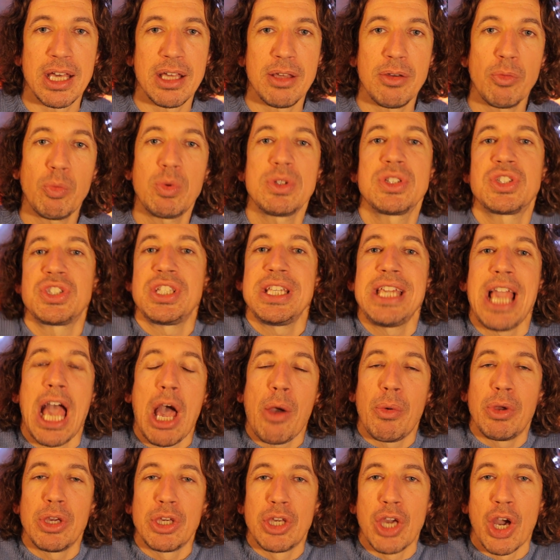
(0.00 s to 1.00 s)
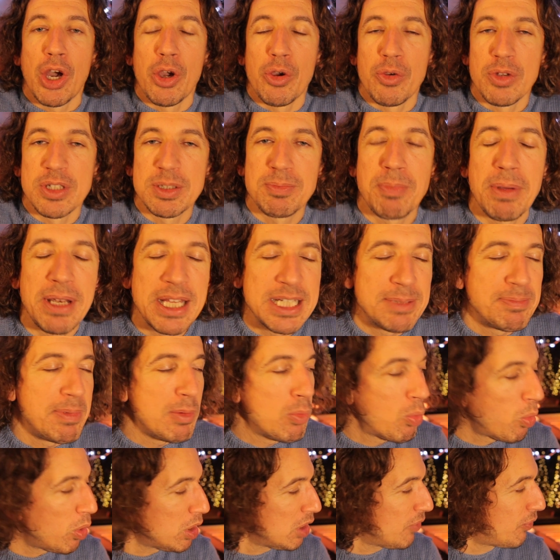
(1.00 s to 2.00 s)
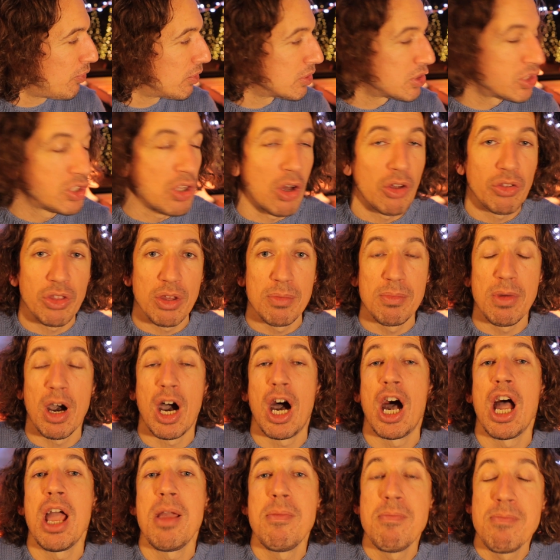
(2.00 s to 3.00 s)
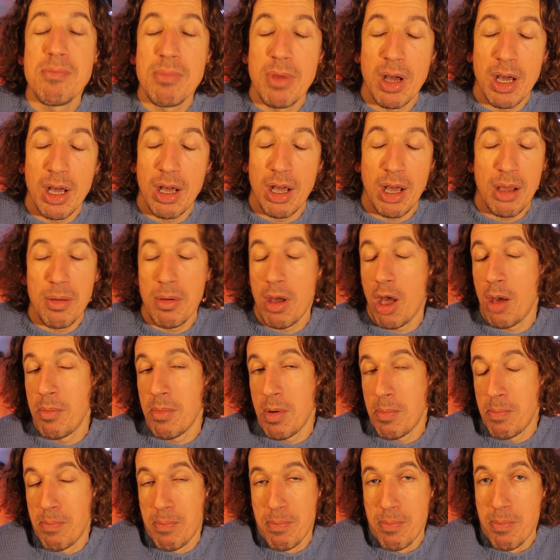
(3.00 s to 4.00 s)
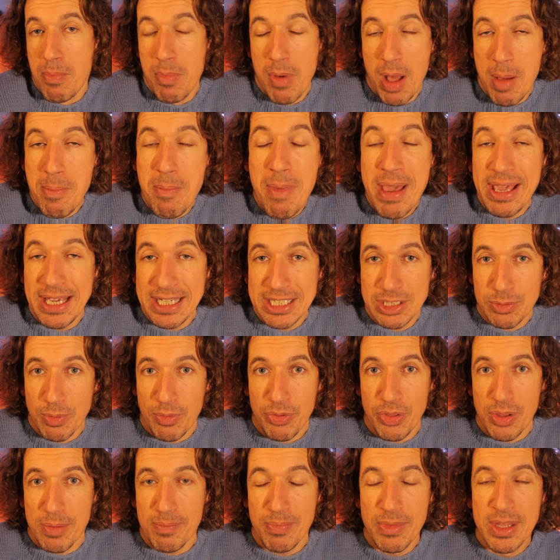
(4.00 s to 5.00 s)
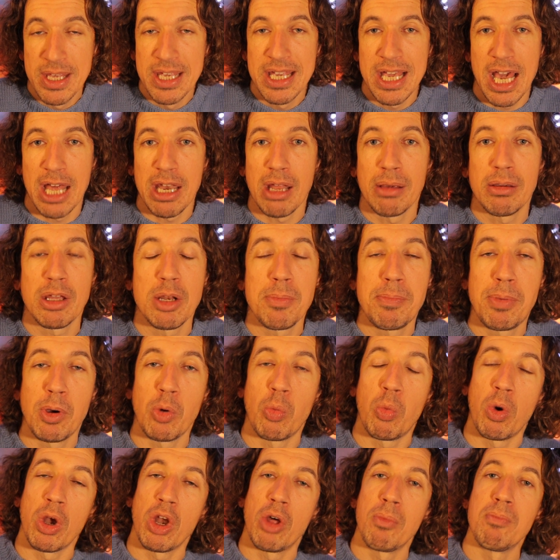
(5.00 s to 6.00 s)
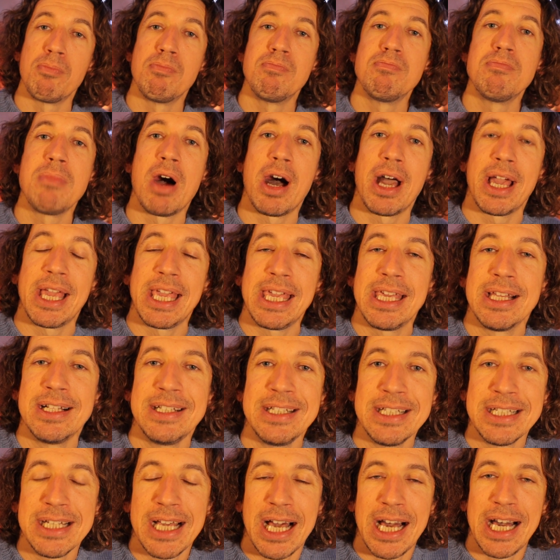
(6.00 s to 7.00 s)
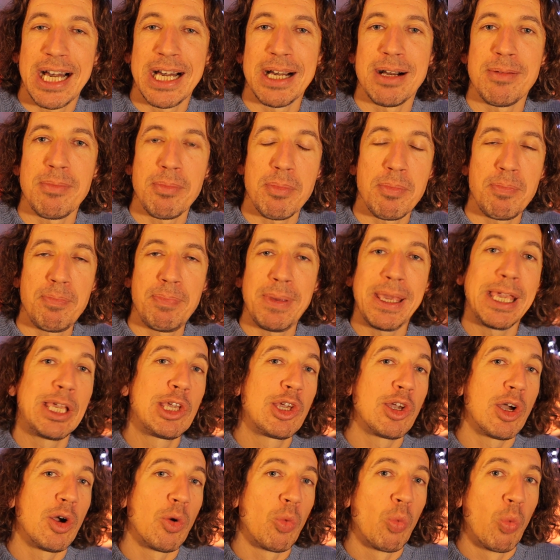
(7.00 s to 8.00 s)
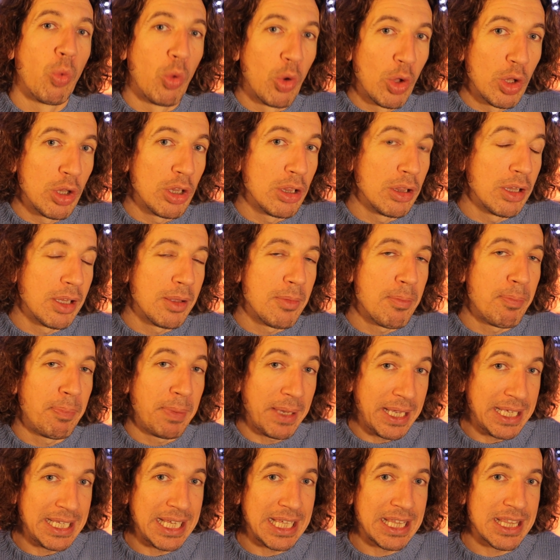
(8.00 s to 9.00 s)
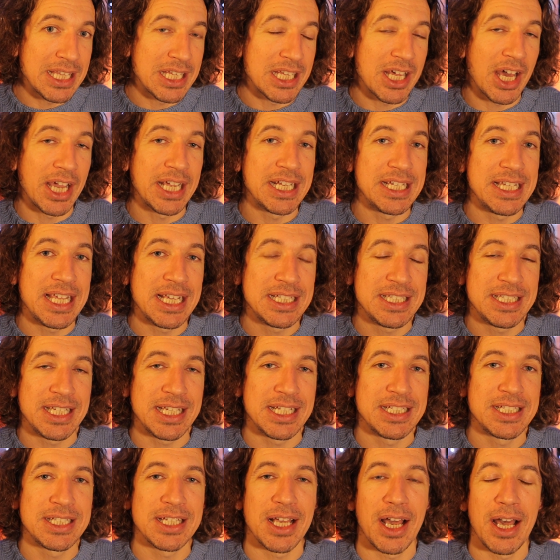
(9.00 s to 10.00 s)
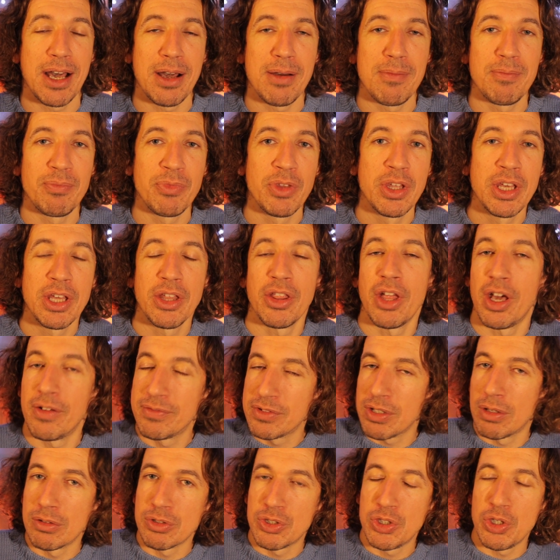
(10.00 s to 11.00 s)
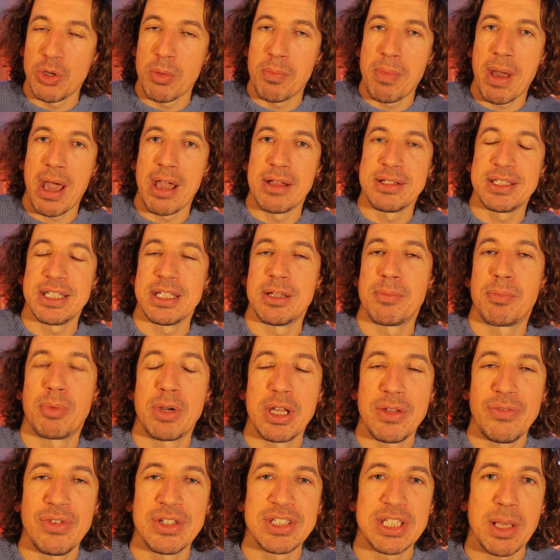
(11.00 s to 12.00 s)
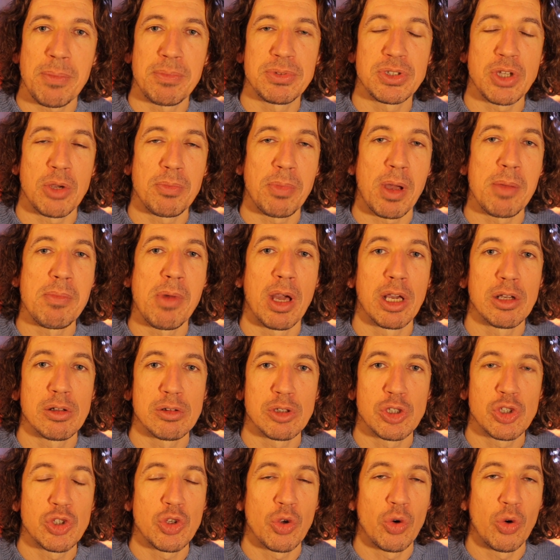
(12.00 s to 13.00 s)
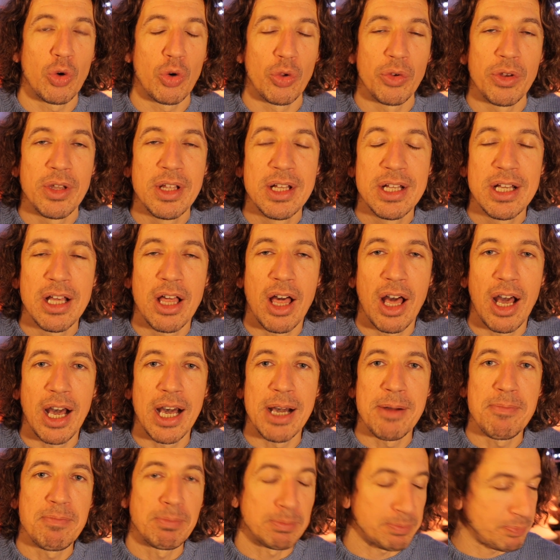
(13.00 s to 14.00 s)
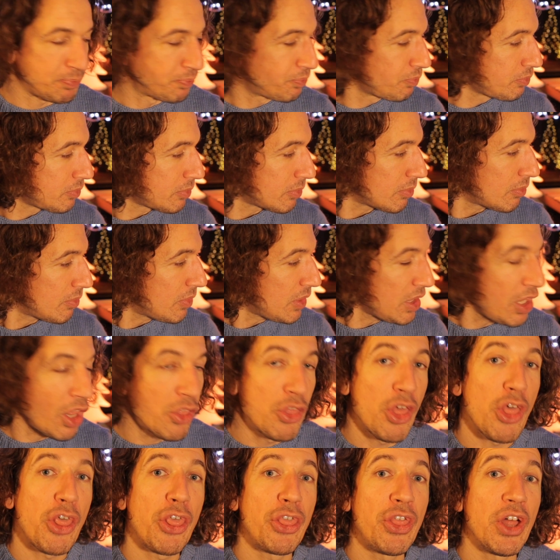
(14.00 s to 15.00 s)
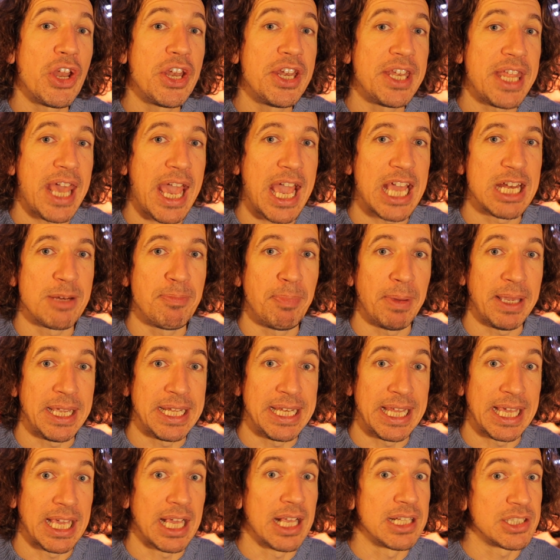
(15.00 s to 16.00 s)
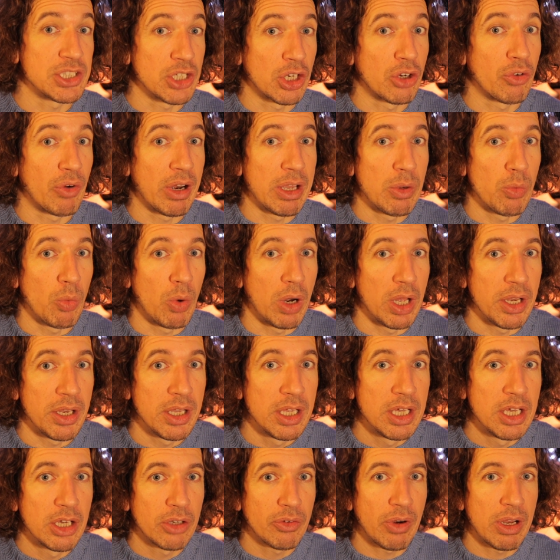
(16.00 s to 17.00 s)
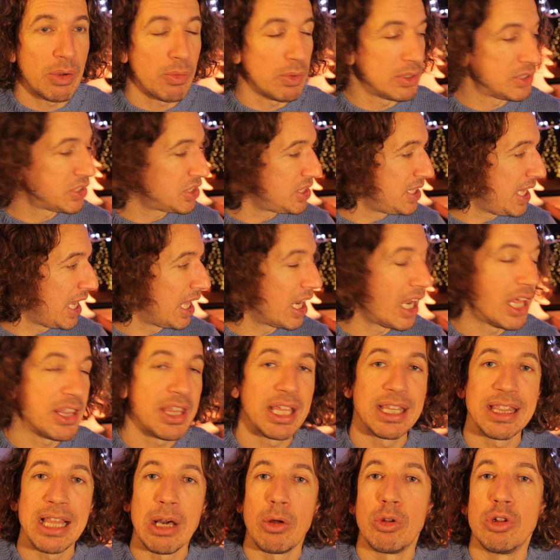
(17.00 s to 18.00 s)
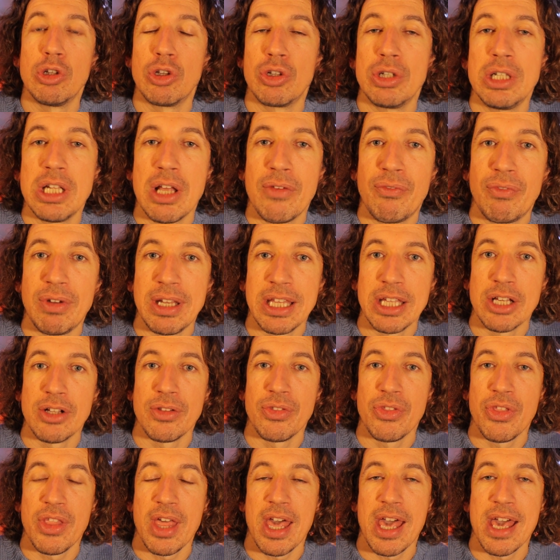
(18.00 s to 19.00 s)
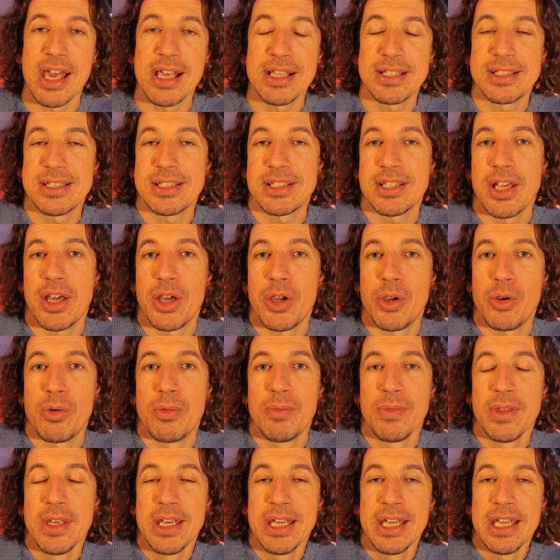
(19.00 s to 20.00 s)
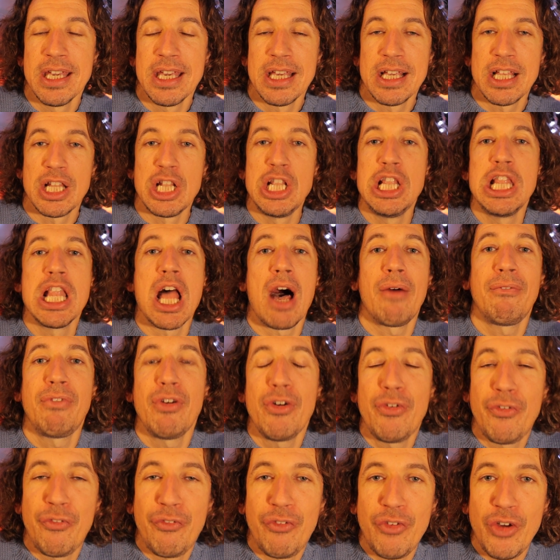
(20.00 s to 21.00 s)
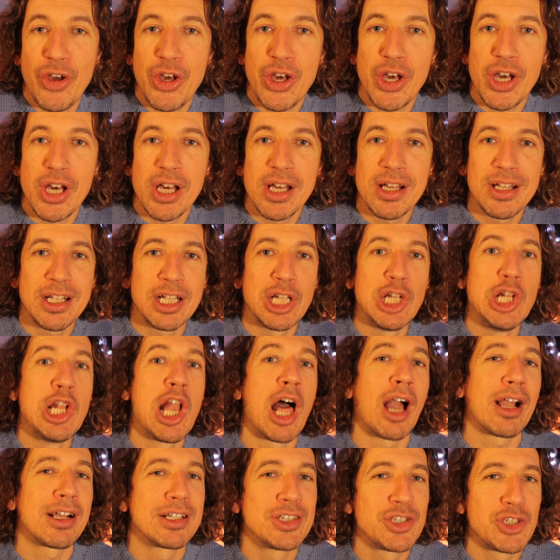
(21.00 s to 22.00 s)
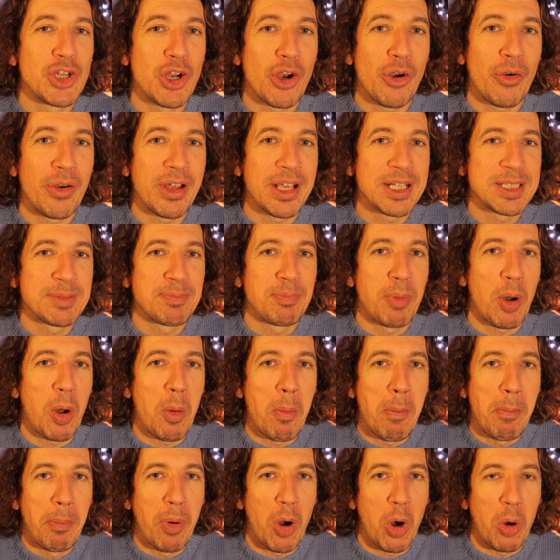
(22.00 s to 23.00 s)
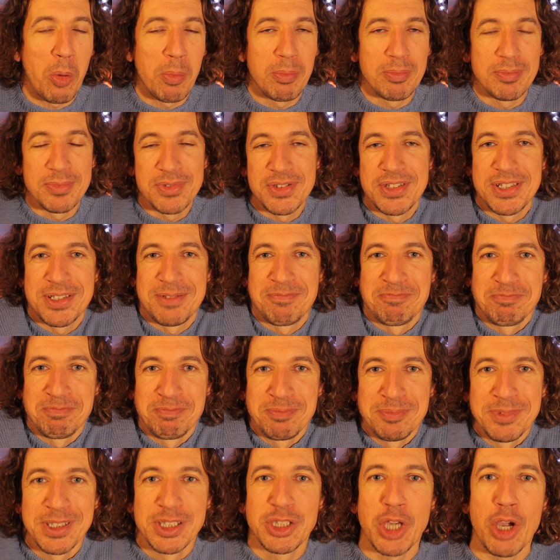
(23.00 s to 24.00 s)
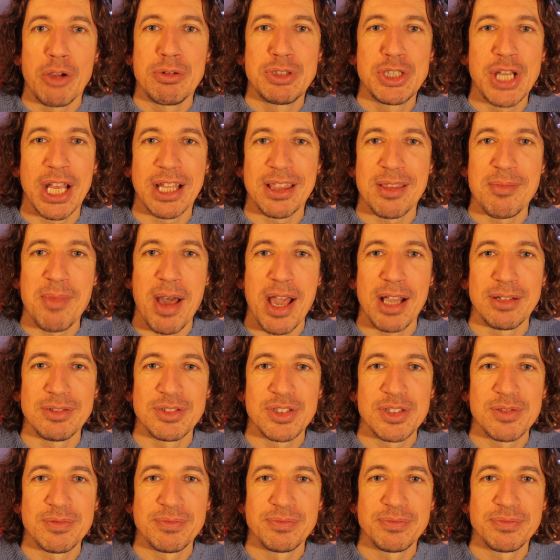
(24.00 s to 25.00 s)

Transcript: we'll see how it goes, but it's been wonderful to stock them. I'm amazed with them, and I'm going to put one on my big wool beanie that I knitted, that I've told you about in a previous episode by Michael Shawn. The Thunderhead beanie is a great one to knit, and I think that will look lovely on there. So Lovafur luxurious Pompoms, go check them out.